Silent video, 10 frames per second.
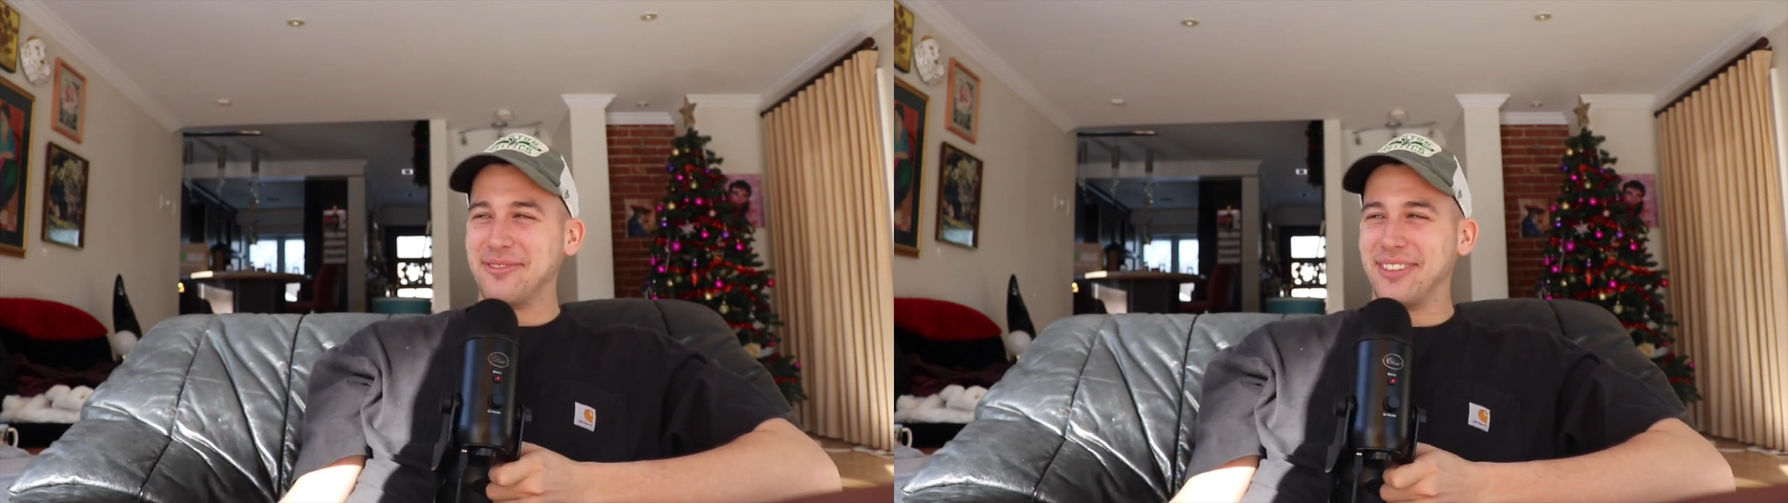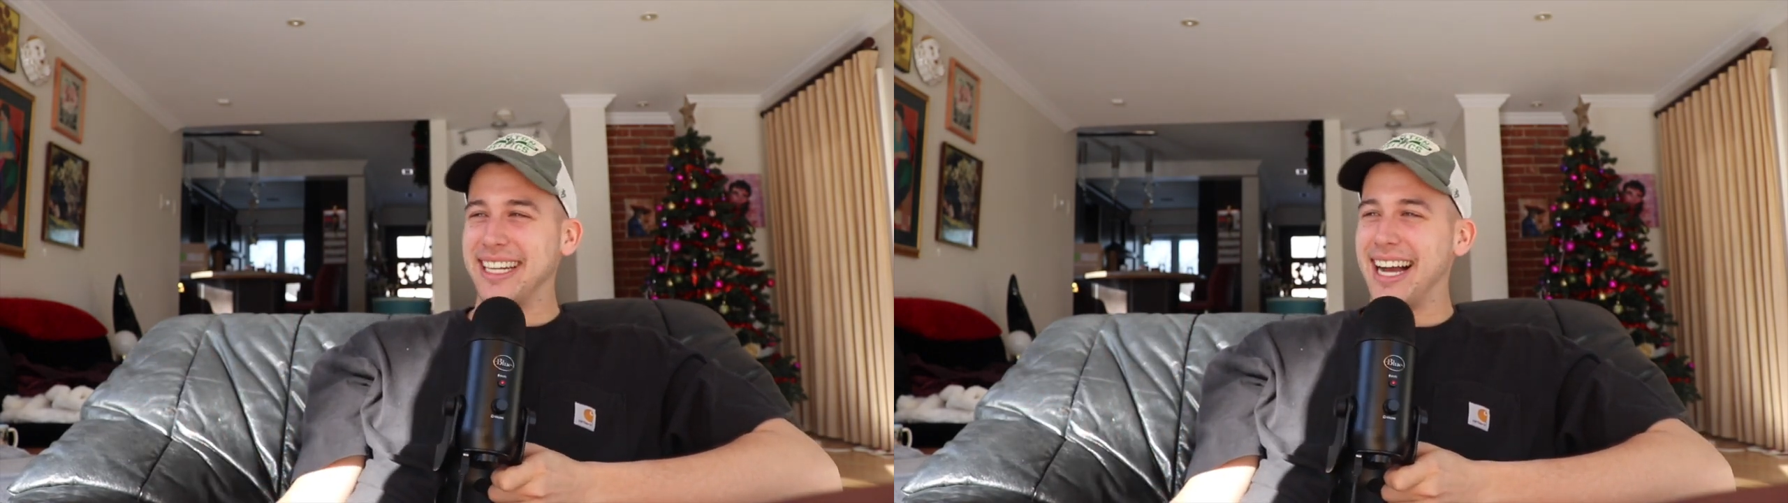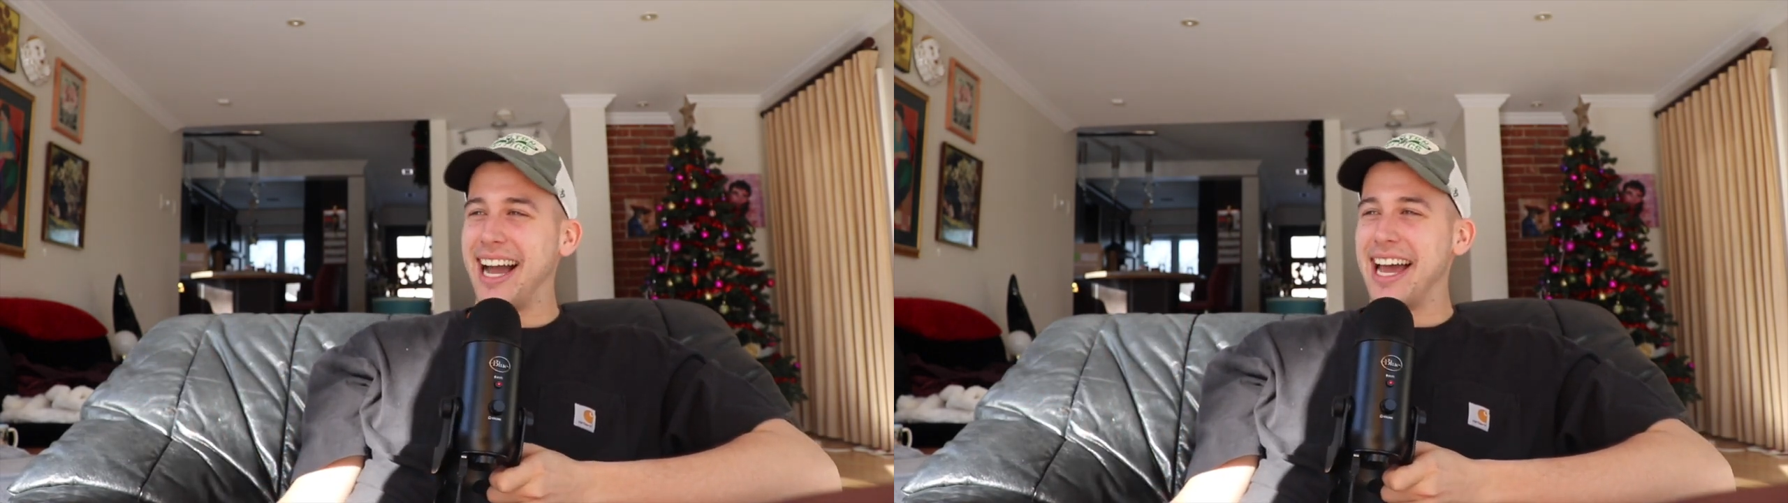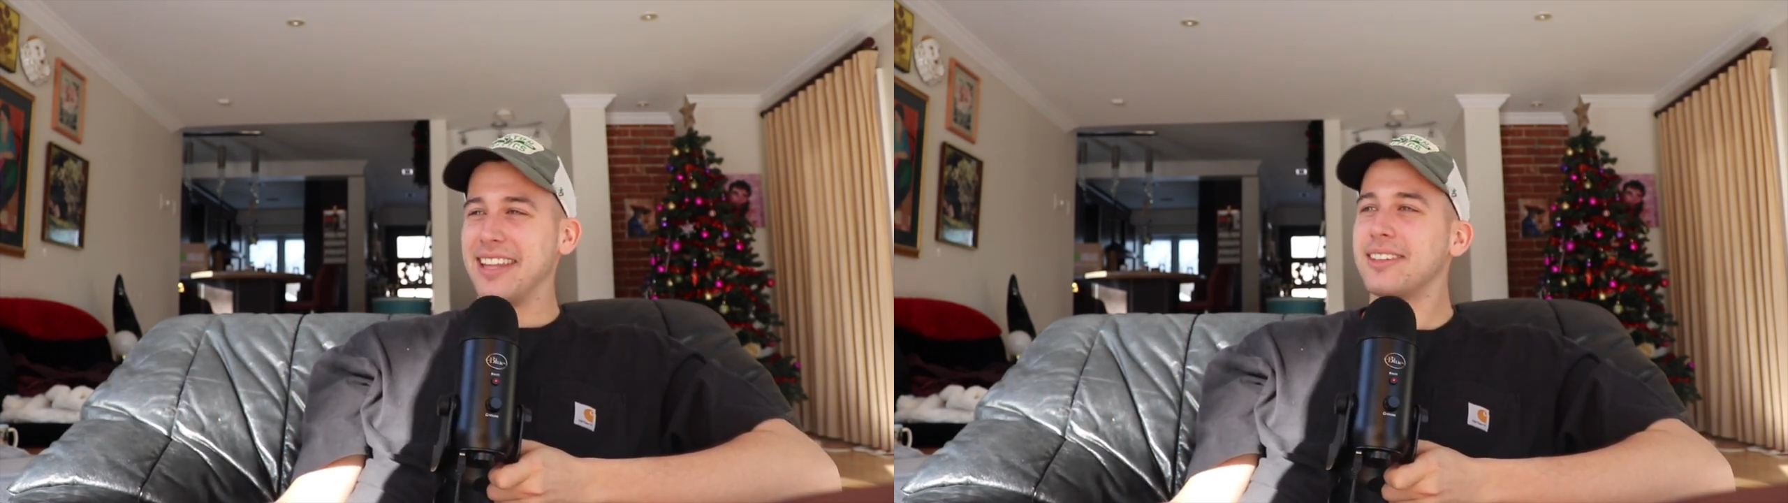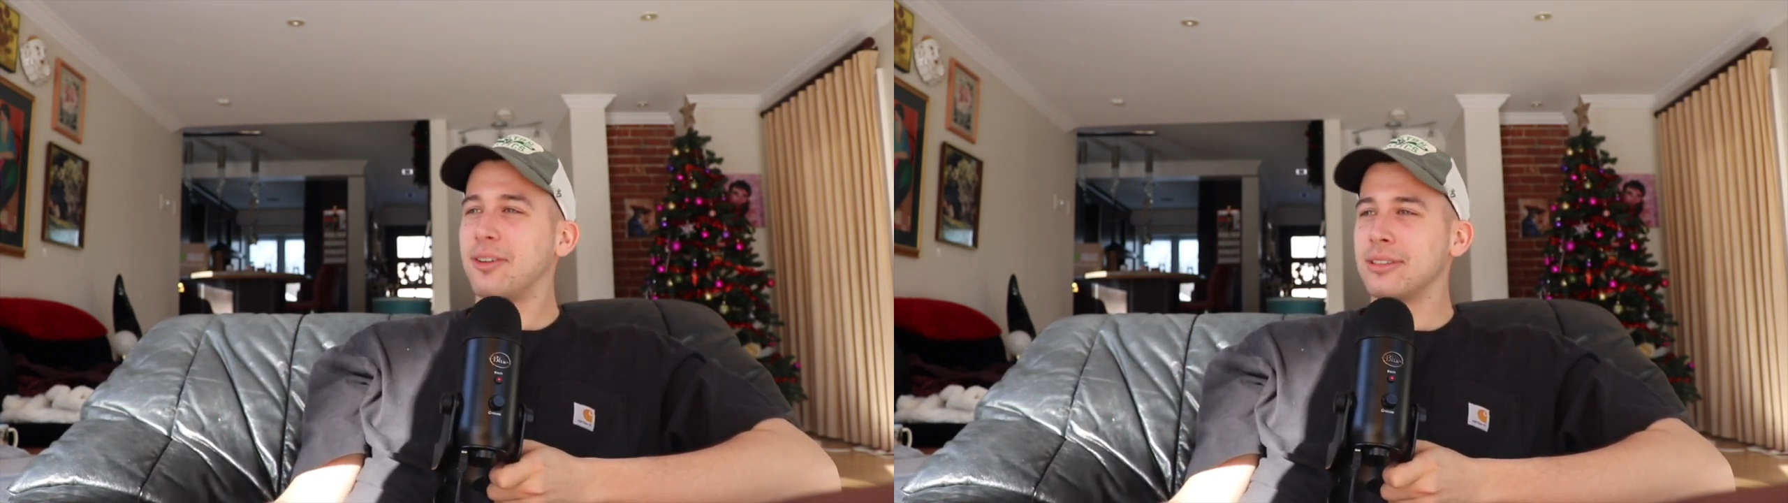funny guy. And
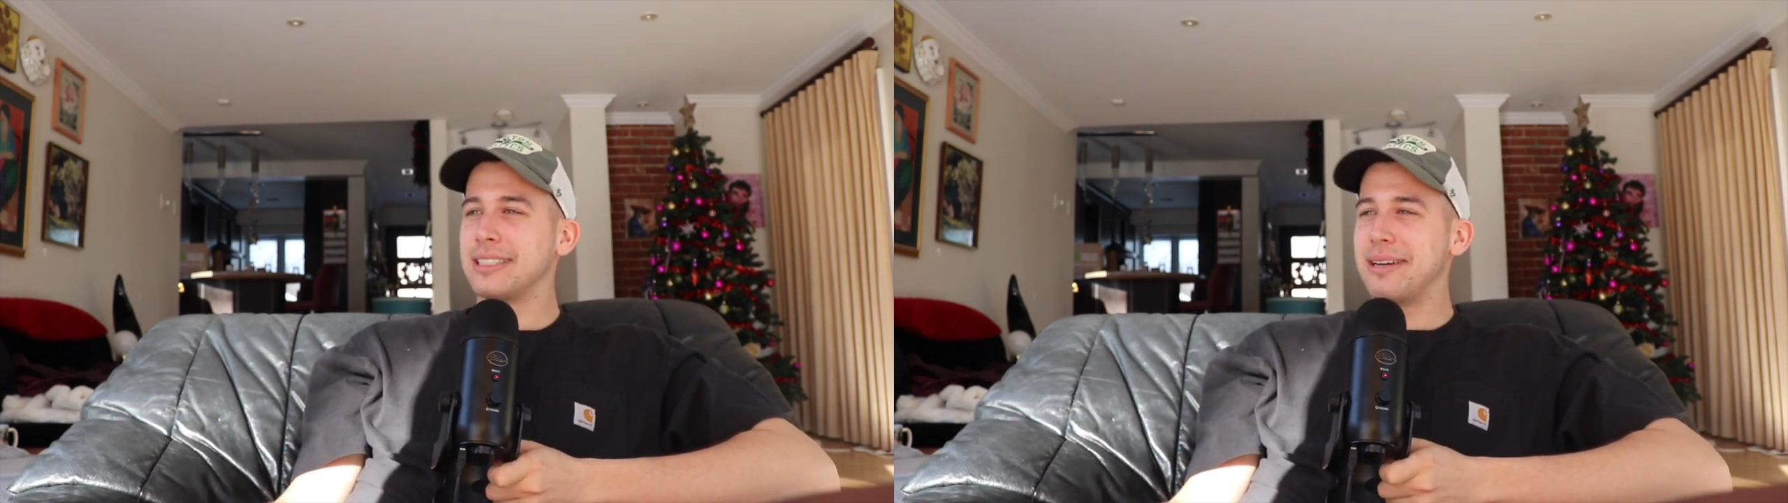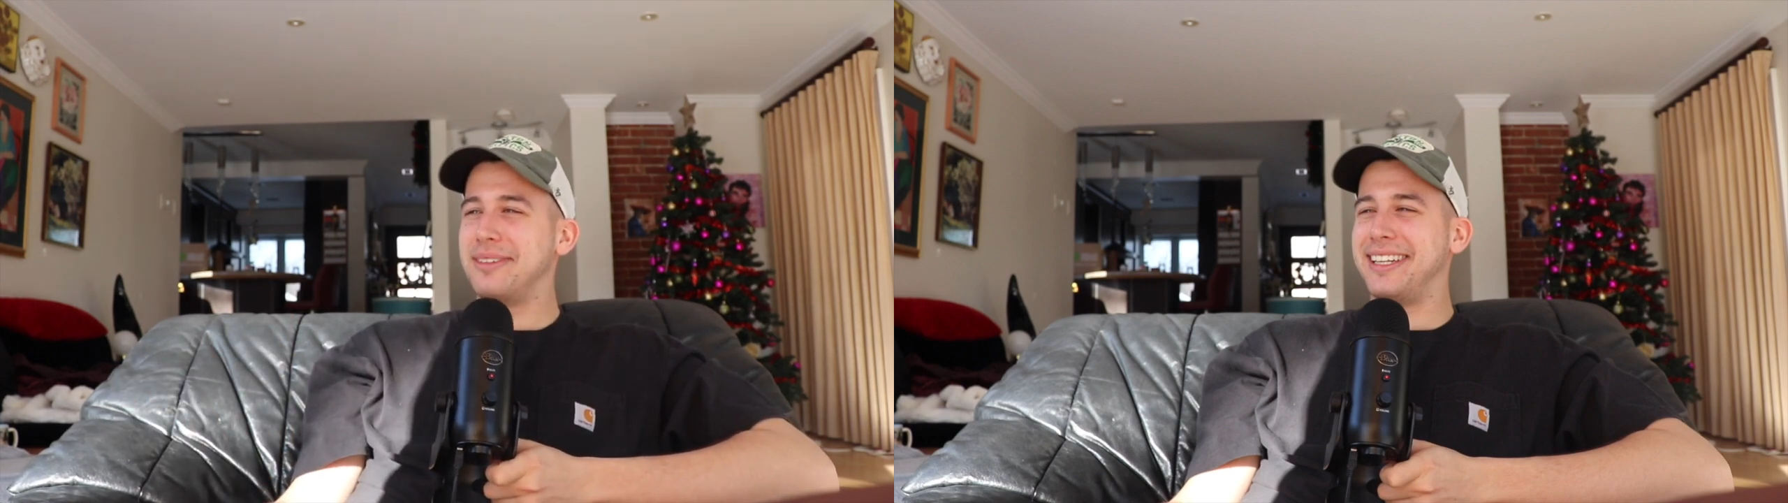like the whole time